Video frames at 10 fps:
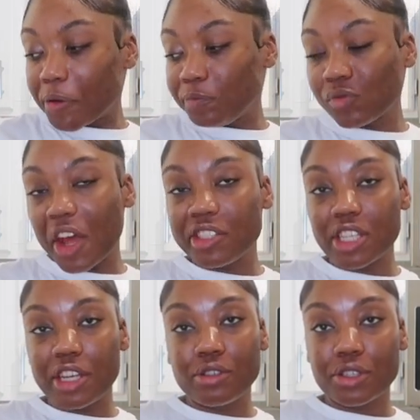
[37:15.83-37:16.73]
they
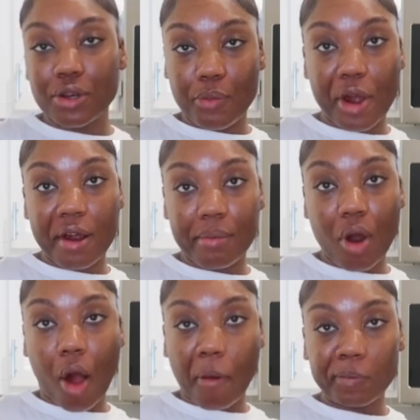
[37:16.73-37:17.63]
say you should wear a
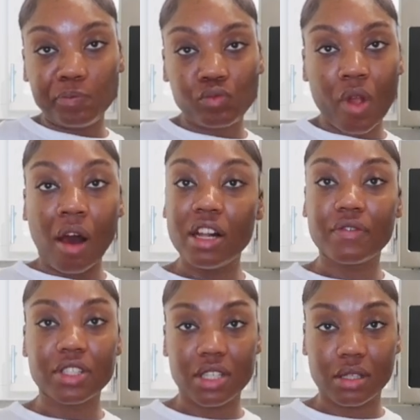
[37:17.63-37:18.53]
bra
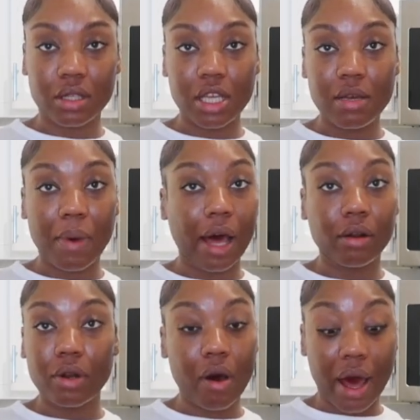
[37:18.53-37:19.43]
even to sleep. I
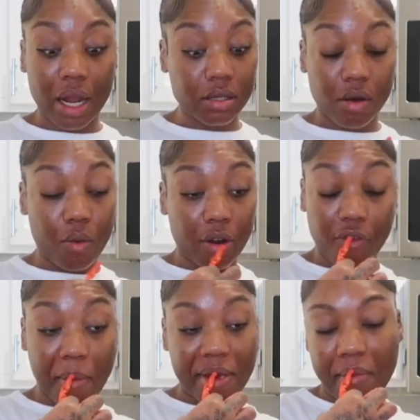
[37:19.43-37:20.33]
don't know how that's going to work for
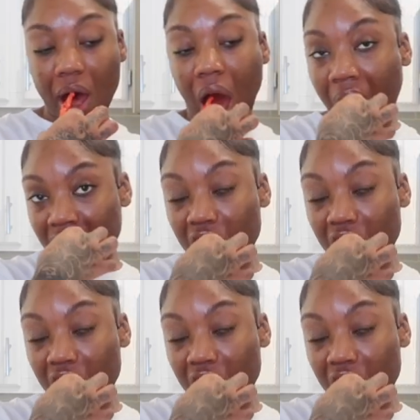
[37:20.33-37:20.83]
me, but